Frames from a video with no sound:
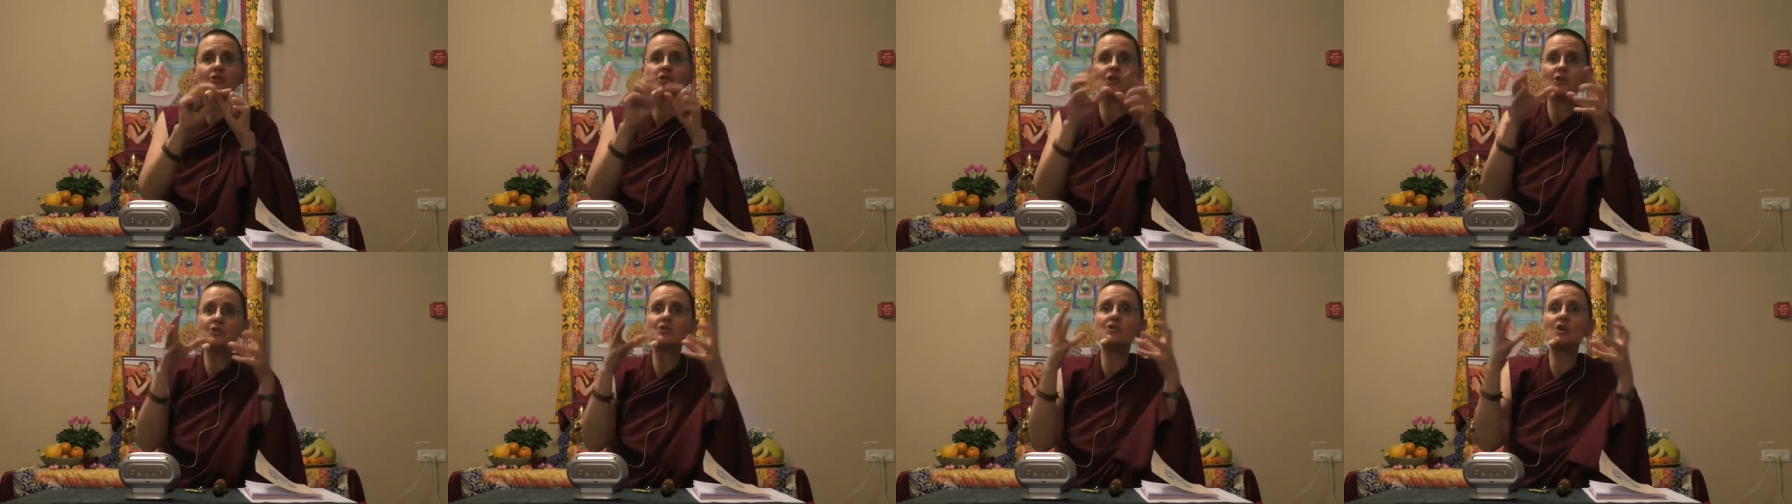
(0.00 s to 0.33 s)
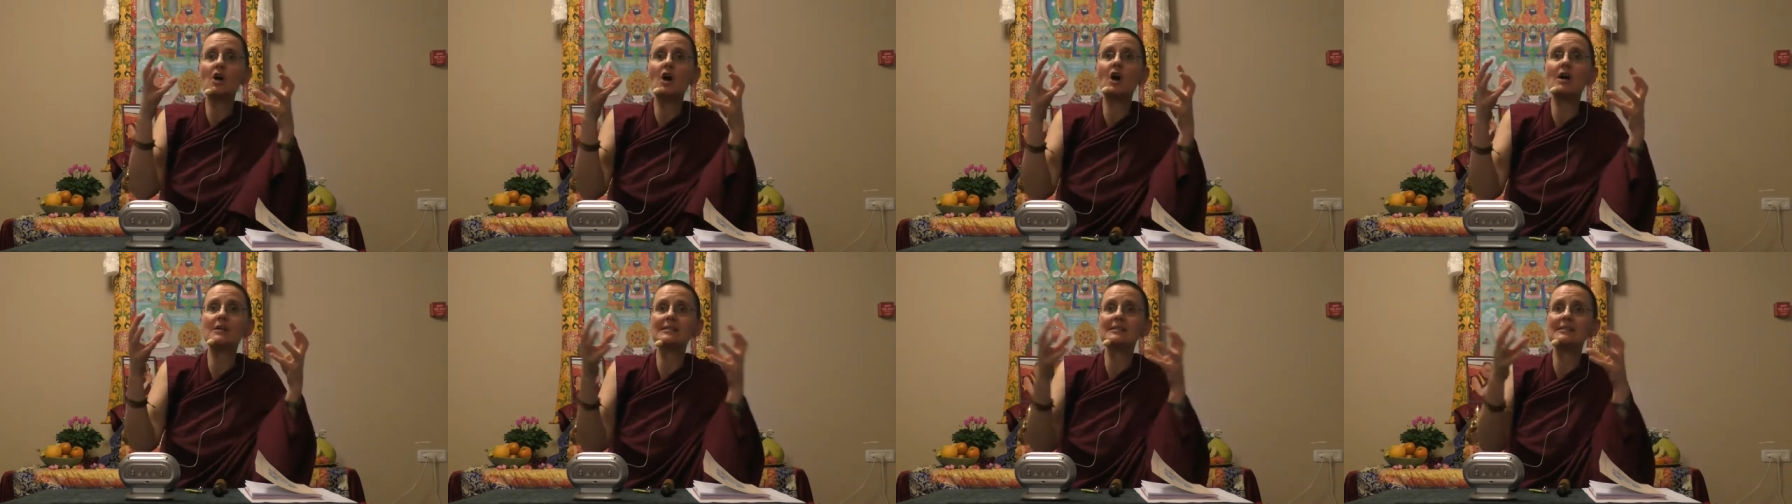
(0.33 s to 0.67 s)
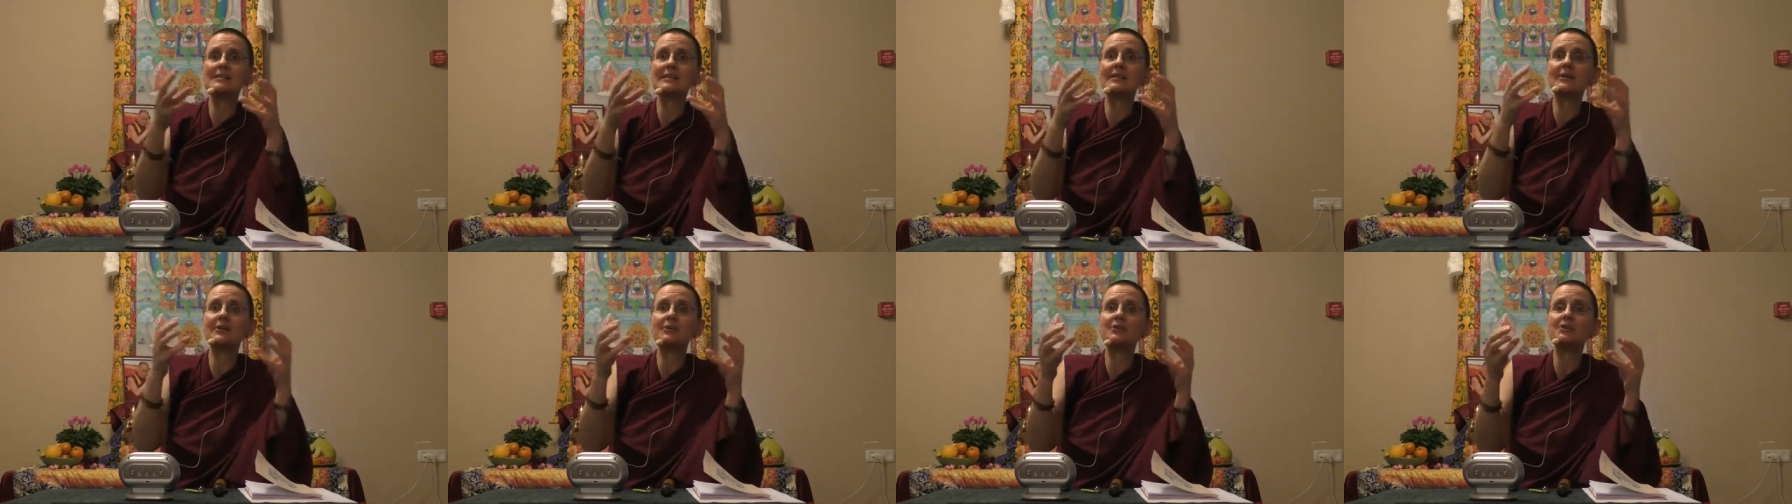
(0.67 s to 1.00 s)
Those causes
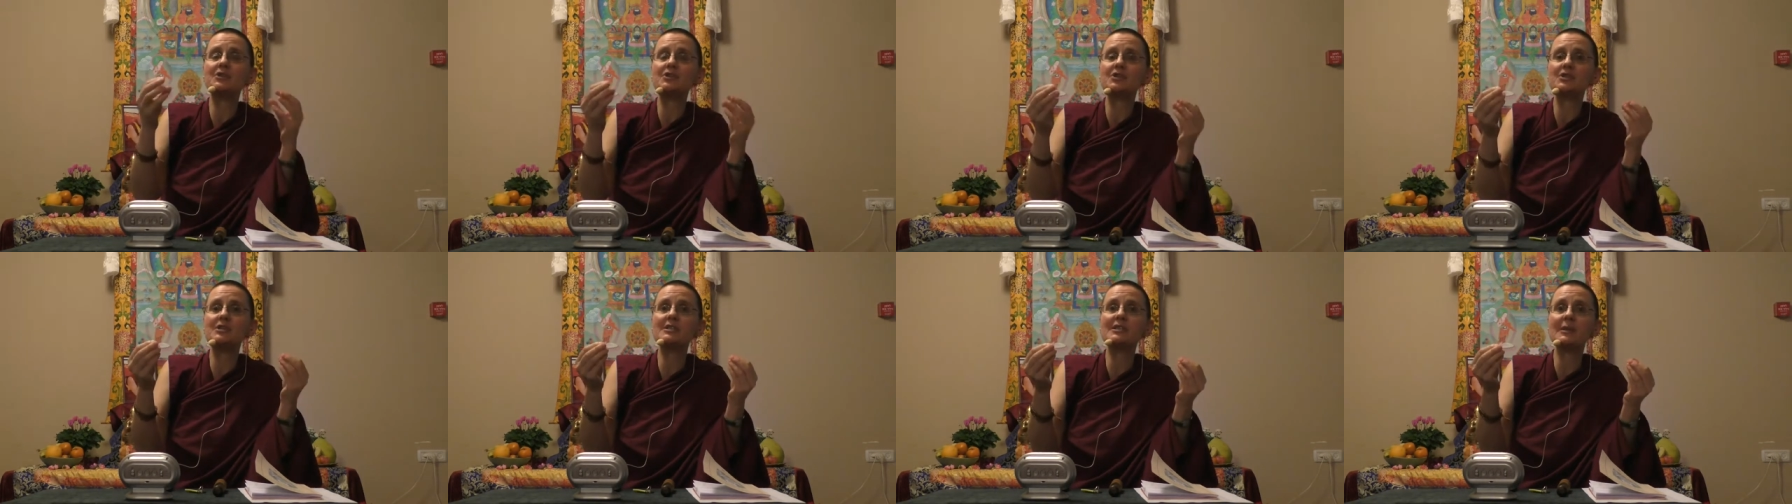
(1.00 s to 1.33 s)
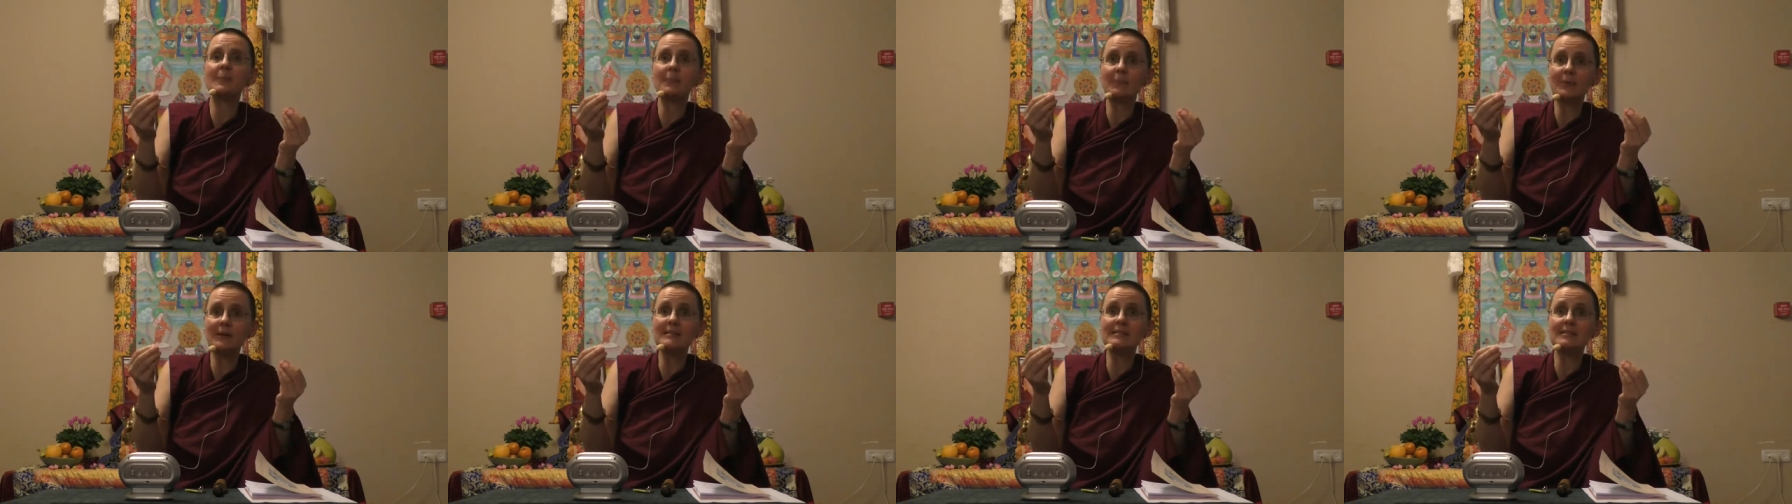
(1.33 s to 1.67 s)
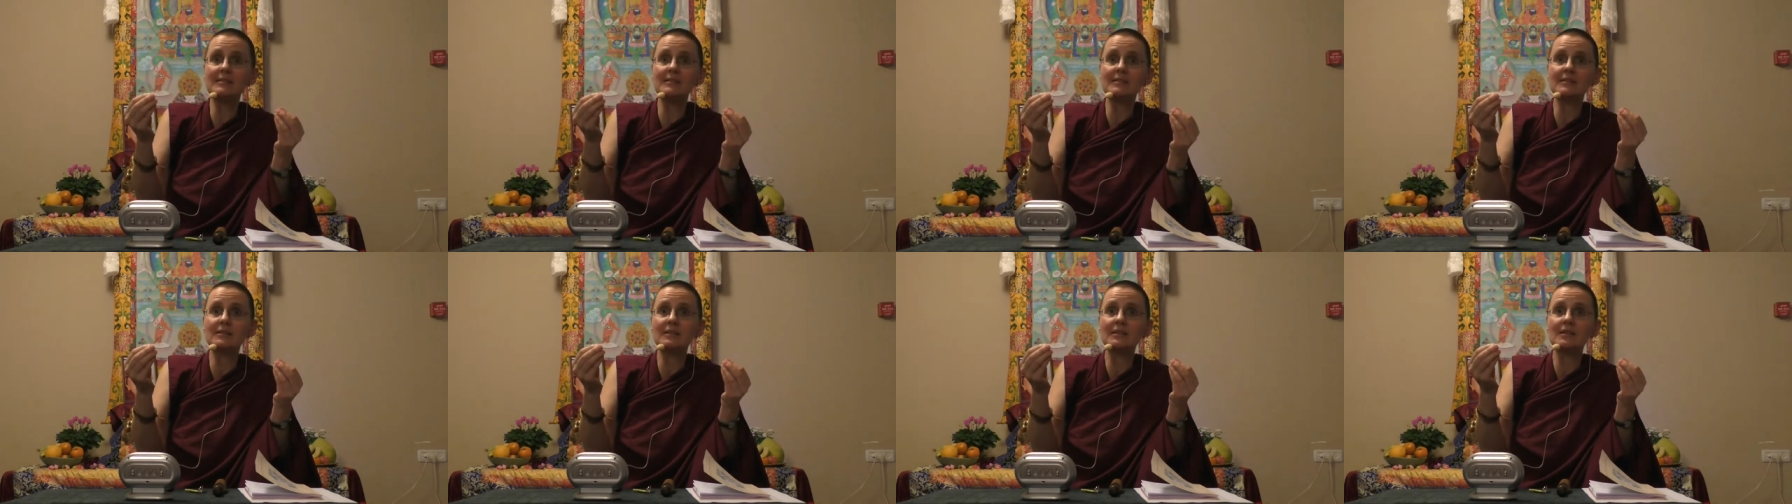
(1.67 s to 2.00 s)
and conditions are
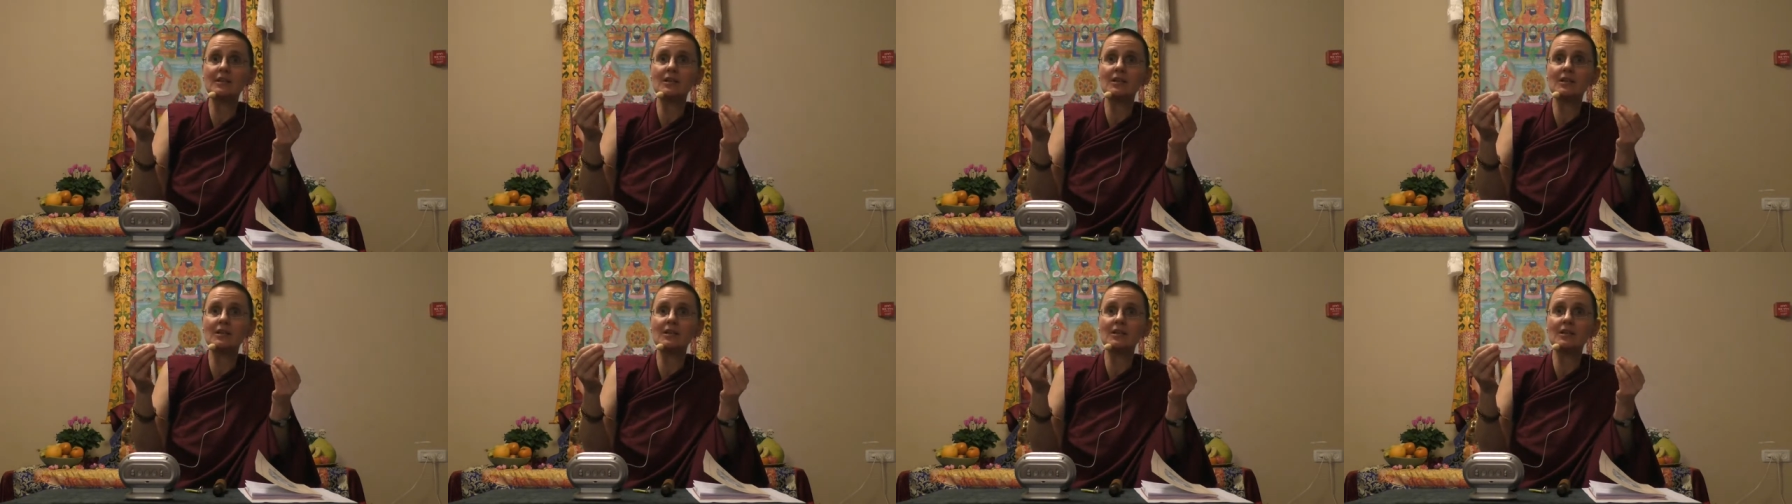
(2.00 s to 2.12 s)
present.